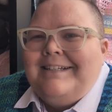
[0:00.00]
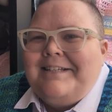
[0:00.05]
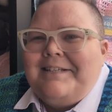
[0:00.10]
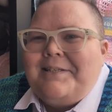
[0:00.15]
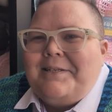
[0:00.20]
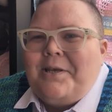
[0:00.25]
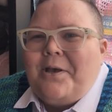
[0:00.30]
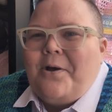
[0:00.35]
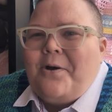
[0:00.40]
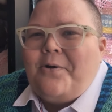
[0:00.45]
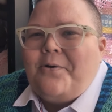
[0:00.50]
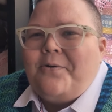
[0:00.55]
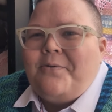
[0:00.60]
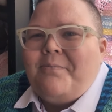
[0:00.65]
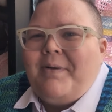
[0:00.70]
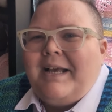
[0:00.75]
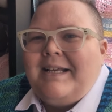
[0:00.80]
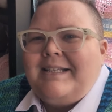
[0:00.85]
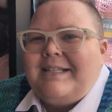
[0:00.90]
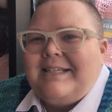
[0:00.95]
so
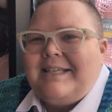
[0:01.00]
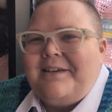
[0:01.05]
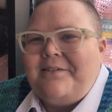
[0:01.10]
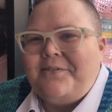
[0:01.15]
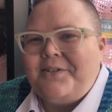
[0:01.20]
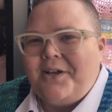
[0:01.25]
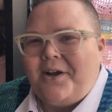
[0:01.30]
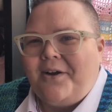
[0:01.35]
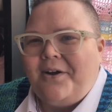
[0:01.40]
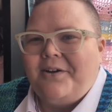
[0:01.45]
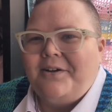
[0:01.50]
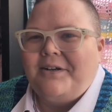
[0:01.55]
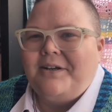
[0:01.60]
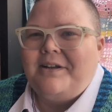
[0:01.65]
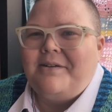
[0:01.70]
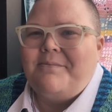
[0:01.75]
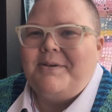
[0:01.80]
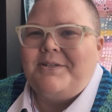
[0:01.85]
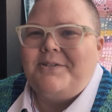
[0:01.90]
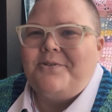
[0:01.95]
my sleeves aren't
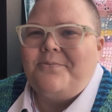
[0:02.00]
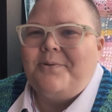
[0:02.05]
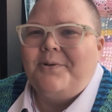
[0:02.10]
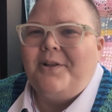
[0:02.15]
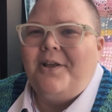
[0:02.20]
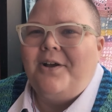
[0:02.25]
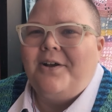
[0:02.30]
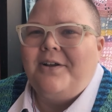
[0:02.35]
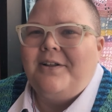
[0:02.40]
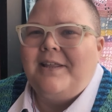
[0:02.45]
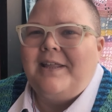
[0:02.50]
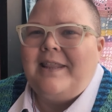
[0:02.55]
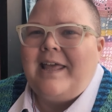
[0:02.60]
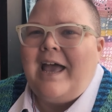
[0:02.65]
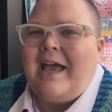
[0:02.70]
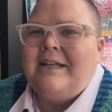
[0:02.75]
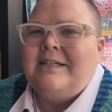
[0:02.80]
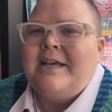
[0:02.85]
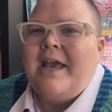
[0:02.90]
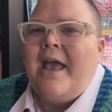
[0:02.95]
going to be super longer than
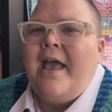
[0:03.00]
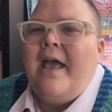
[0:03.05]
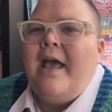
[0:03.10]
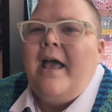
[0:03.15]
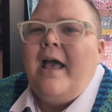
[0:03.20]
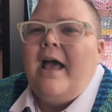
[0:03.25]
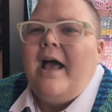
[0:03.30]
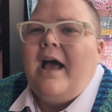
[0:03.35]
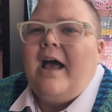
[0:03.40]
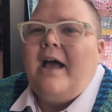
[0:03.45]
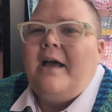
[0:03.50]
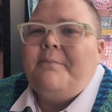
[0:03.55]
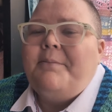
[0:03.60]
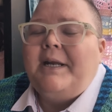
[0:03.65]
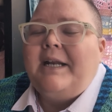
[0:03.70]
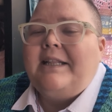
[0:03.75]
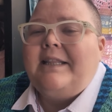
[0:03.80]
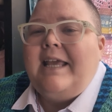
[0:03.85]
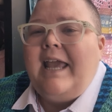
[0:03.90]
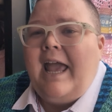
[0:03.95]
that.
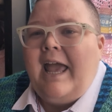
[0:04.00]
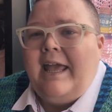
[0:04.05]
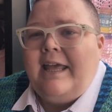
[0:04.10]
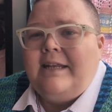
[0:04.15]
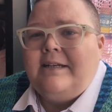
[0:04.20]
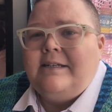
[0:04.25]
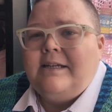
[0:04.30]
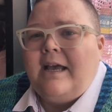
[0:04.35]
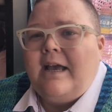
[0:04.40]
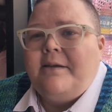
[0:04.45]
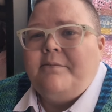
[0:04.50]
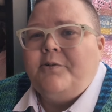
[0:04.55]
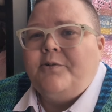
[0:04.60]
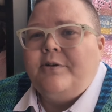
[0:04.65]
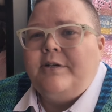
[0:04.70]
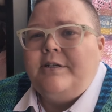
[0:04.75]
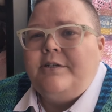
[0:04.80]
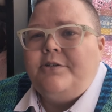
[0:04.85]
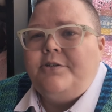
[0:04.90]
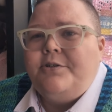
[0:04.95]
But at the end, I'm
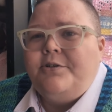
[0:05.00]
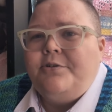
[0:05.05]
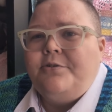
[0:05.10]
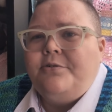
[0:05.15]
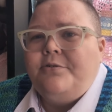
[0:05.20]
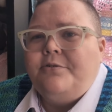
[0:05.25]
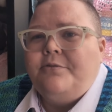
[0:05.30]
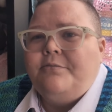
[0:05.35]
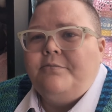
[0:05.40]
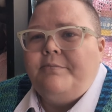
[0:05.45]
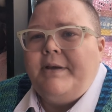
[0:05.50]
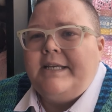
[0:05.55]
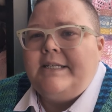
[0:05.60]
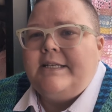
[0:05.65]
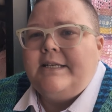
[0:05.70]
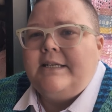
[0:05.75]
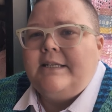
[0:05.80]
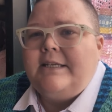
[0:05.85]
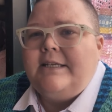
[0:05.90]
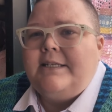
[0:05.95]
going to
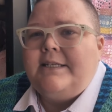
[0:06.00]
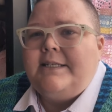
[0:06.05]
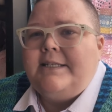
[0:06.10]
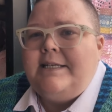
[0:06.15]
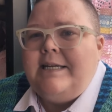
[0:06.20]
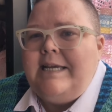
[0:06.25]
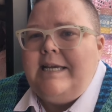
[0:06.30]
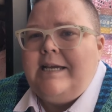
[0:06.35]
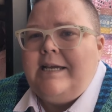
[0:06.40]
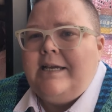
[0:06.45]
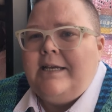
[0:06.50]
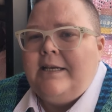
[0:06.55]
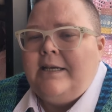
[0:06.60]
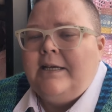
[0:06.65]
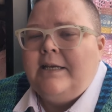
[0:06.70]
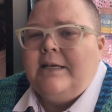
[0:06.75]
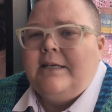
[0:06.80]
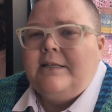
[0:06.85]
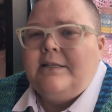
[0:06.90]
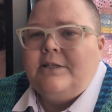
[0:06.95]
basically steek
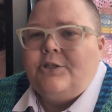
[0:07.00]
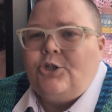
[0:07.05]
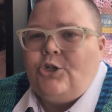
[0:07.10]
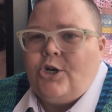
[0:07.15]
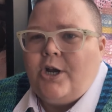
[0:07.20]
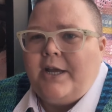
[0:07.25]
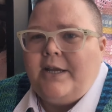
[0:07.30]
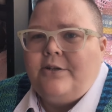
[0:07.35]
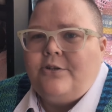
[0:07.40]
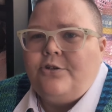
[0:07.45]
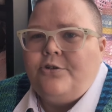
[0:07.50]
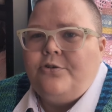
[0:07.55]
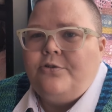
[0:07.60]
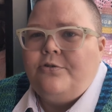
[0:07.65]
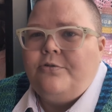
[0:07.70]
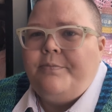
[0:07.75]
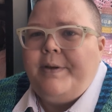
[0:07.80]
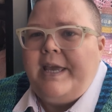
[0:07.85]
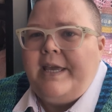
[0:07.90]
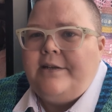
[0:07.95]
this giant
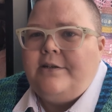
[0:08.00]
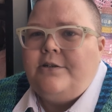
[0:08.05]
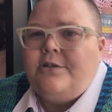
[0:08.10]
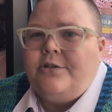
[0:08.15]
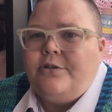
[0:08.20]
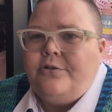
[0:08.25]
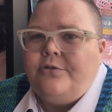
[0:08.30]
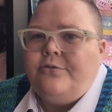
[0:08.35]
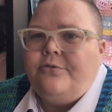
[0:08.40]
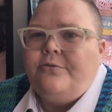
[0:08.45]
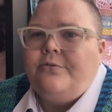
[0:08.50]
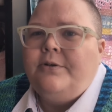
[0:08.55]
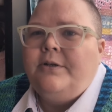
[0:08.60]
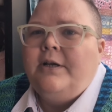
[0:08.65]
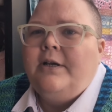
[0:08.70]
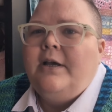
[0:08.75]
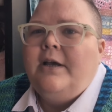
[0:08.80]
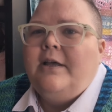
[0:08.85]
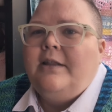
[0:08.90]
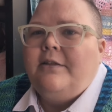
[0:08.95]
tube into
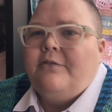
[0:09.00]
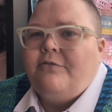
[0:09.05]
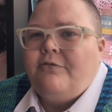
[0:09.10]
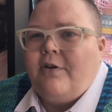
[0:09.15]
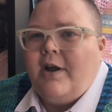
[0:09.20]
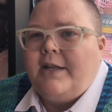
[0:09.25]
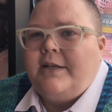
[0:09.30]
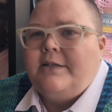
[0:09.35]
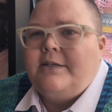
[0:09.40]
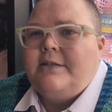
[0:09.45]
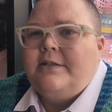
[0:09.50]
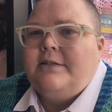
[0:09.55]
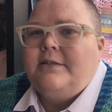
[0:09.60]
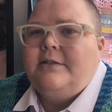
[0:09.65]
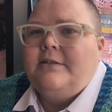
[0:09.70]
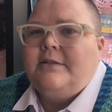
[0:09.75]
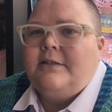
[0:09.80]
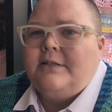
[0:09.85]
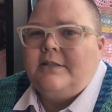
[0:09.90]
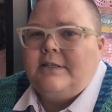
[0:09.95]
the front,
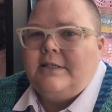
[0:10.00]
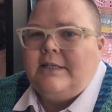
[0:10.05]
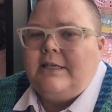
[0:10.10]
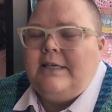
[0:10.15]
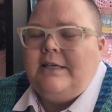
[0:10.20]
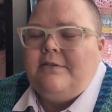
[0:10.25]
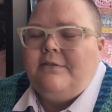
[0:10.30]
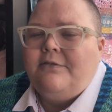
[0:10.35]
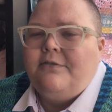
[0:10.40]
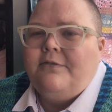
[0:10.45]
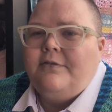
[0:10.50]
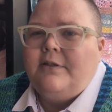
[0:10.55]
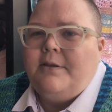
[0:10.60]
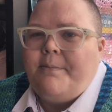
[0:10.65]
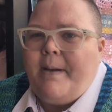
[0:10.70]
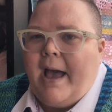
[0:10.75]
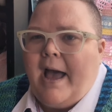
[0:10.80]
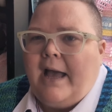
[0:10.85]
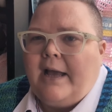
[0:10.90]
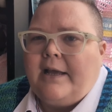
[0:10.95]
the sleeve, the
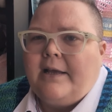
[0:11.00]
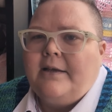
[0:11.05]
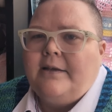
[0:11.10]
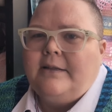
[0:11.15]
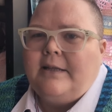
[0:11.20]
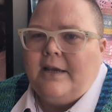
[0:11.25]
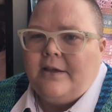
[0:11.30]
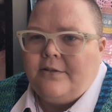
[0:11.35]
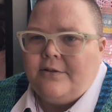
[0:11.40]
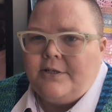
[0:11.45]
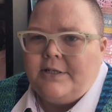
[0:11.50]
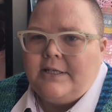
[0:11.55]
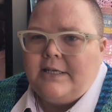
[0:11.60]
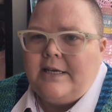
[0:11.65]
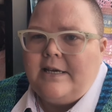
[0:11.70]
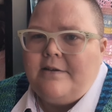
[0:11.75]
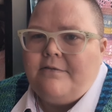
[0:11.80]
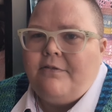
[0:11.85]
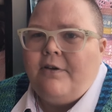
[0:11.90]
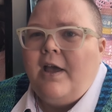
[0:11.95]
back, the other
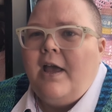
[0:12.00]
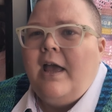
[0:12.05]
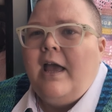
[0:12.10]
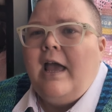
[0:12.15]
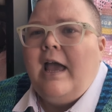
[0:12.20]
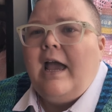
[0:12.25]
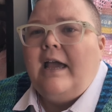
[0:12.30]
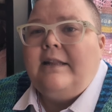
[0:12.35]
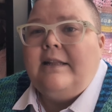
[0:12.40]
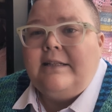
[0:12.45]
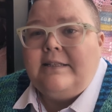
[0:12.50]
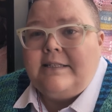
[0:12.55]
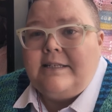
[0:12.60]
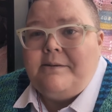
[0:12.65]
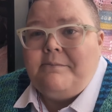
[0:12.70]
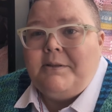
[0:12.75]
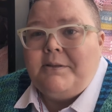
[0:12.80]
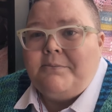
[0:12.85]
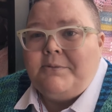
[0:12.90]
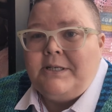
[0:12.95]
sleeve, and then
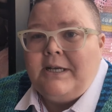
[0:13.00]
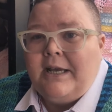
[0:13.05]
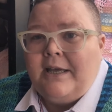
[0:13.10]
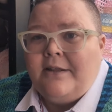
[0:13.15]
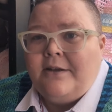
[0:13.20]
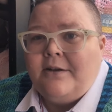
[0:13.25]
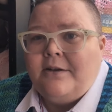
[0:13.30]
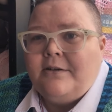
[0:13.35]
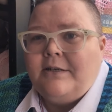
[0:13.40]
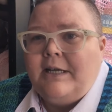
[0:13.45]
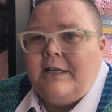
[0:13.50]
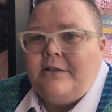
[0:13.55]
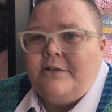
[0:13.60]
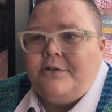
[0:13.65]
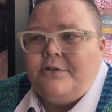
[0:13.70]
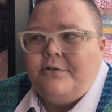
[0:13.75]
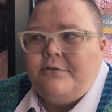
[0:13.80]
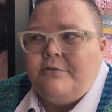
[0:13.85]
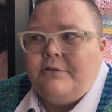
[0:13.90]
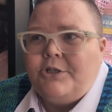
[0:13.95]
seam them together
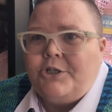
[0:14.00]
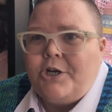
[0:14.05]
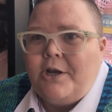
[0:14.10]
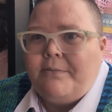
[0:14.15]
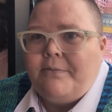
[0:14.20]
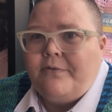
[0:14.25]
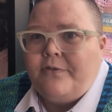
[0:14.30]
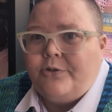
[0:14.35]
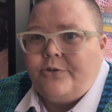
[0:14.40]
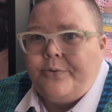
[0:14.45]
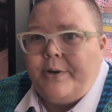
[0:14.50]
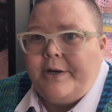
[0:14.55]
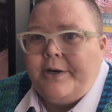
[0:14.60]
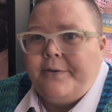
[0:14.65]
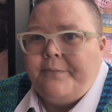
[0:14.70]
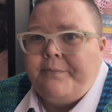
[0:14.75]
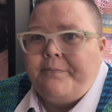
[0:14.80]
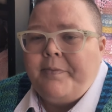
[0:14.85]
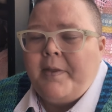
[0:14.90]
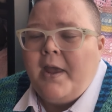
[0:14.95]
into the shape of a
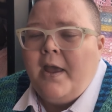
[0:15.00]
sweater.